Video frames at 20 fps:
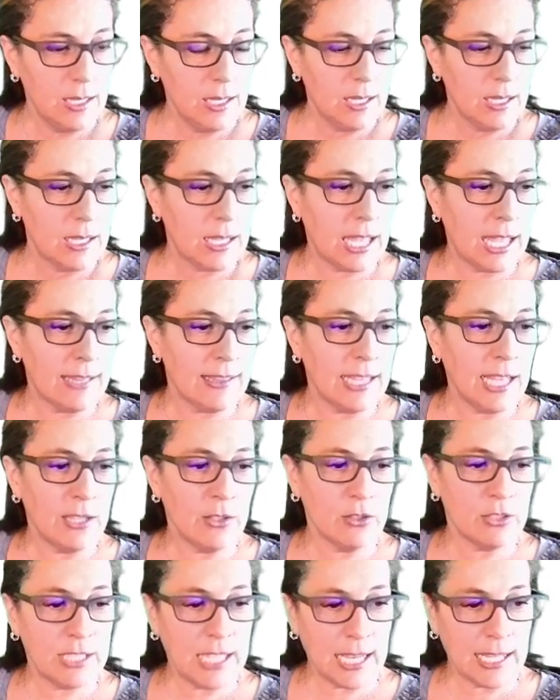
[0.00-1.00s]
And then
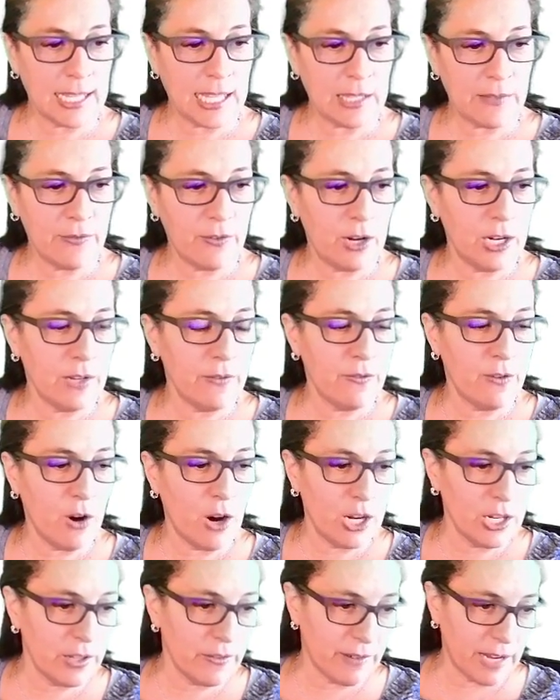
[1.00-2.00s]
you take that
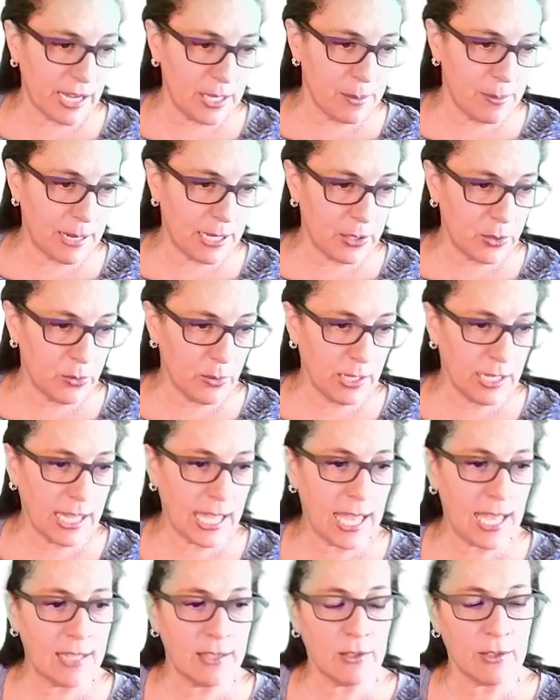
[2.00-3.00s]
44, divided by 2
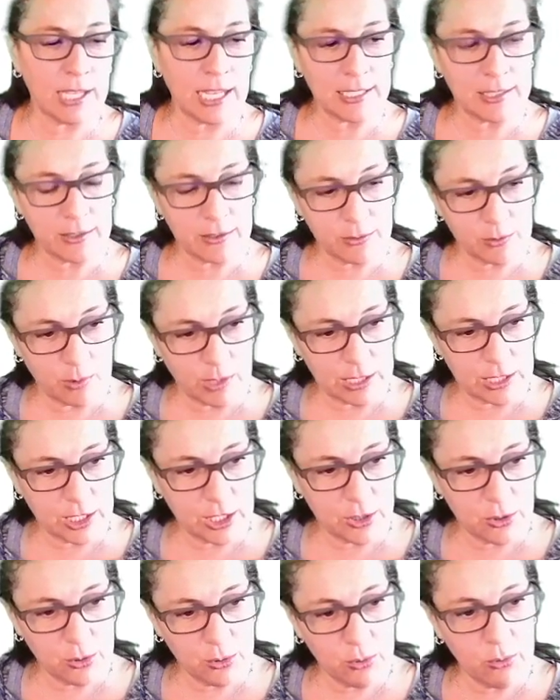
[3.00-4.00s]
again, you get
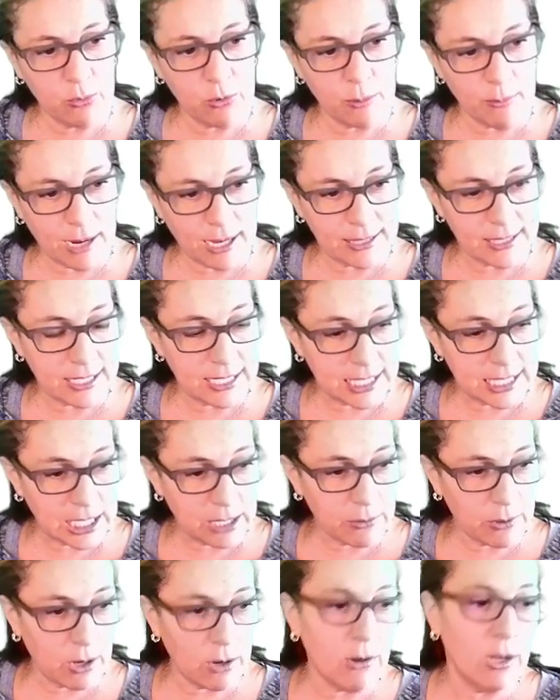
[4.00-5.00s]
22, remainder
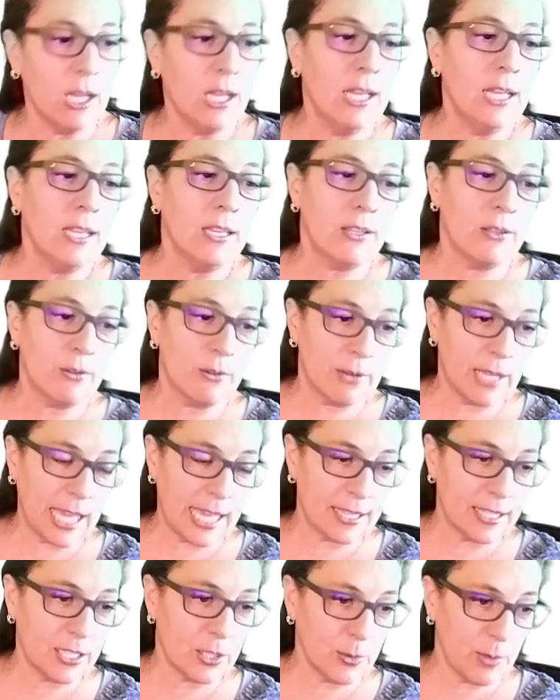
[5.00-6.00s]
0. You
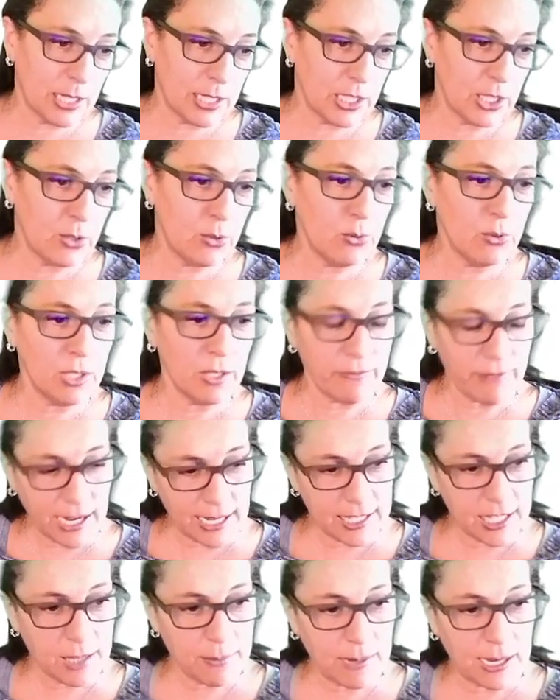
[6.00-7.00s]
get the 22
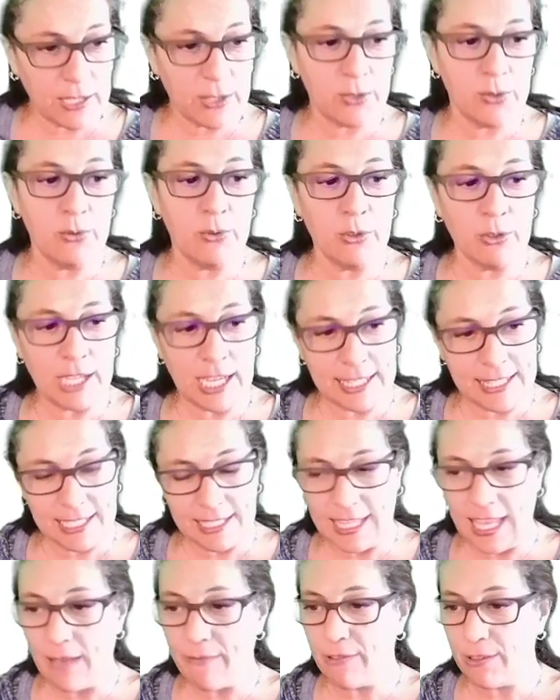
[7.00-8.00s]
divided by 2, you get
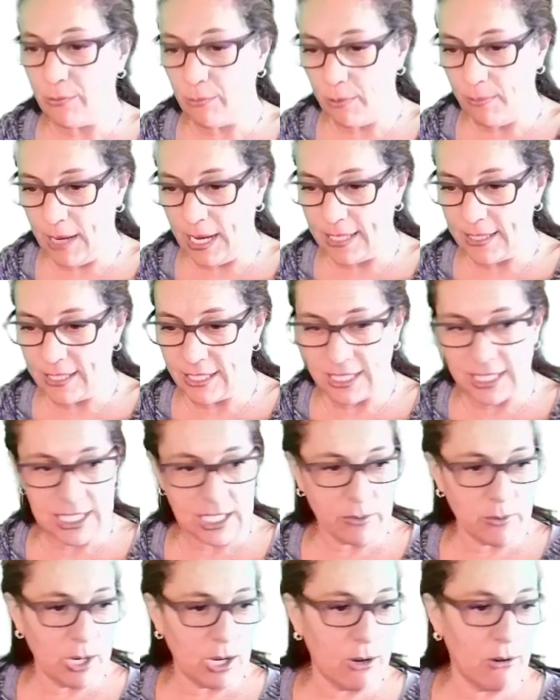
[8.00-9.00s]
11, remainder
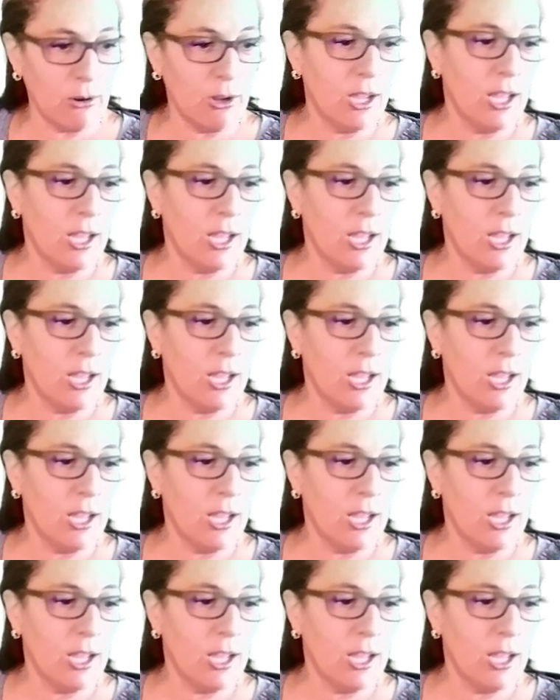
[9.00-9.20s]
0.